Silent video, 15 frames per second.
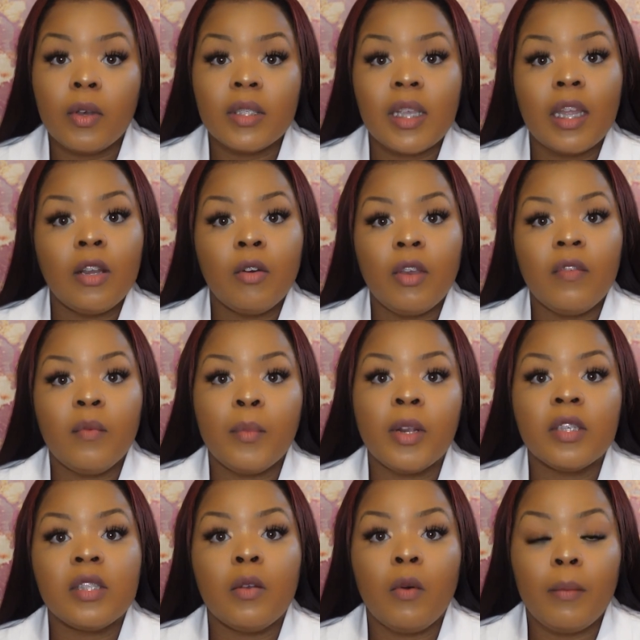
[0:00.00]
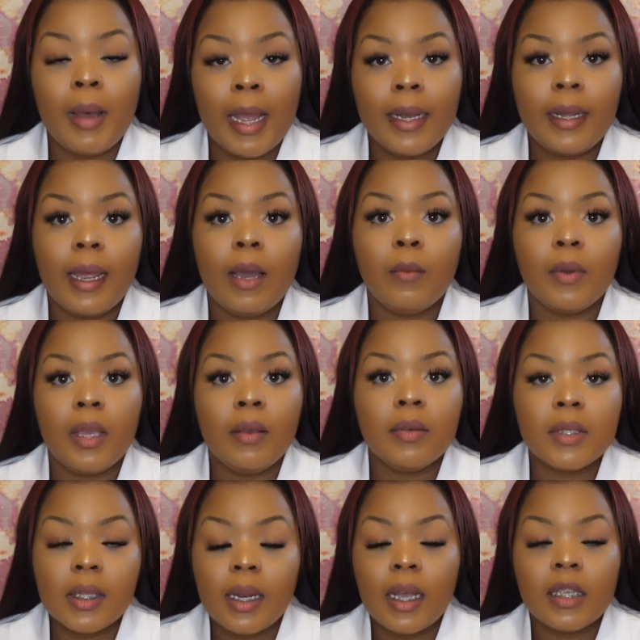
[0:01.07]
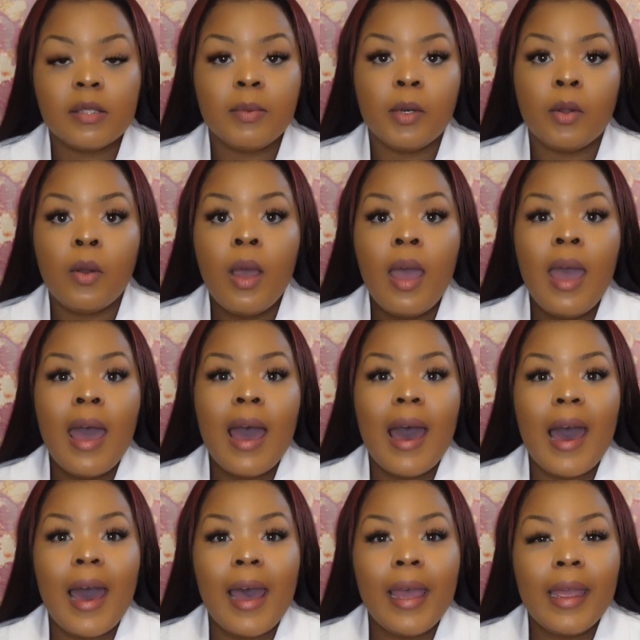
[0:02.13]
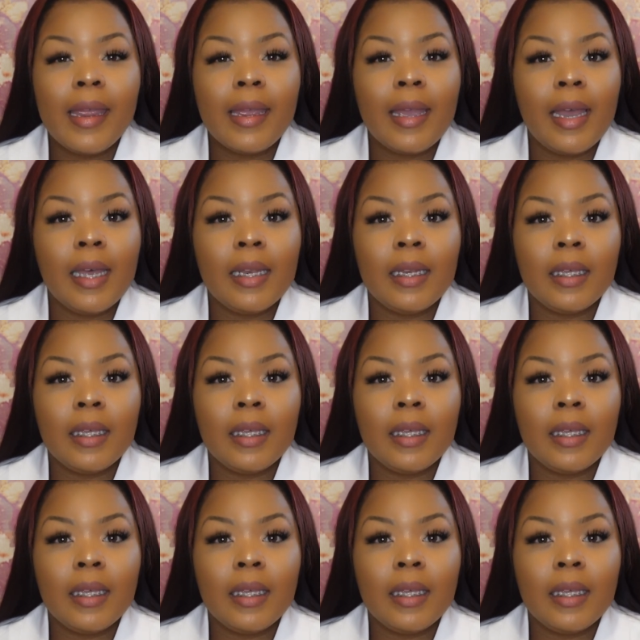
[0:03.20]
Because I know even personally with my dad, when he was in hospital, I kind